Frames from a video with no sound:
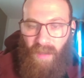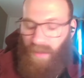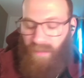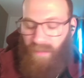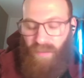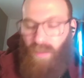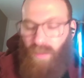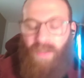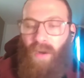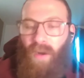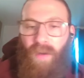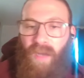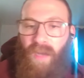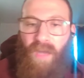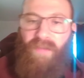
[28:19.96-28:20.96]
Like if you go on
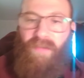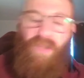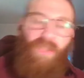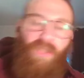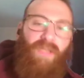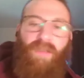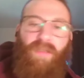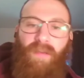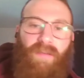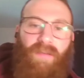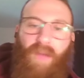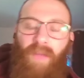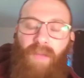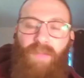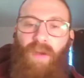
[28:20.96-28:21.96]
arXiv and just
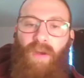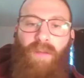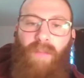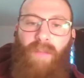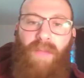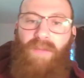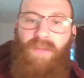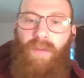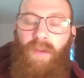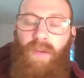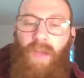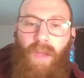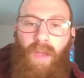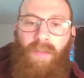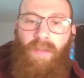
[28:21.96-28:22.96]
type dark
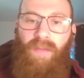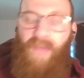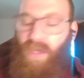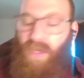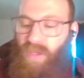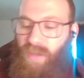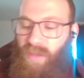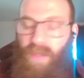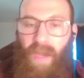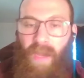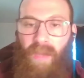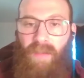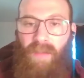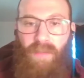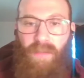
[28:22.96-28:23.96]
matter detection
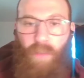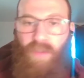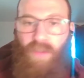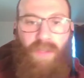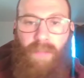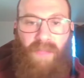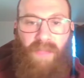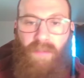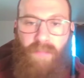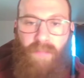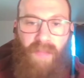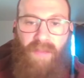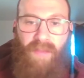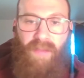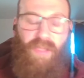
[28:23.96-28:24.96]
and in the model-independent
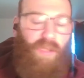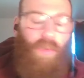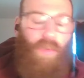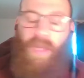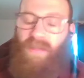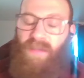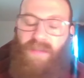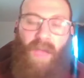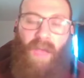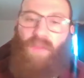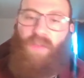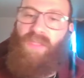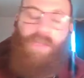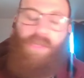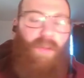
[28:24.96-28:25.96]
methods, you'll get
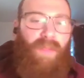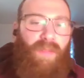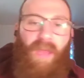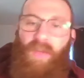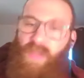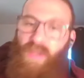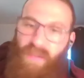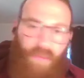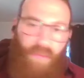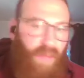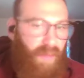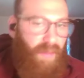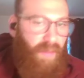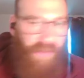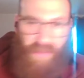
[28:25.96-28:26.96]
thousands upon thousands of
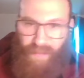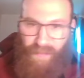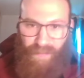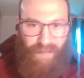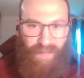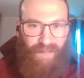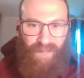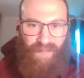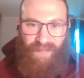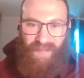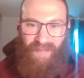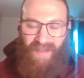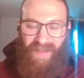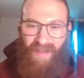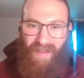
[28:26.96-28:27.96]
results
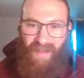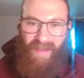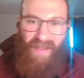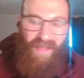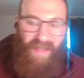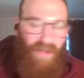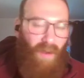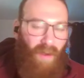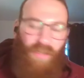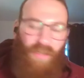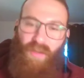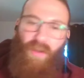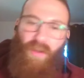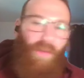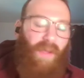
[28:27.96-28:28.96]
that are
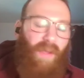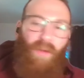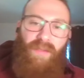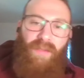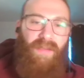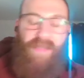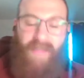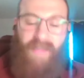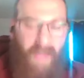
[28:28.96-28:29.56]
still going on to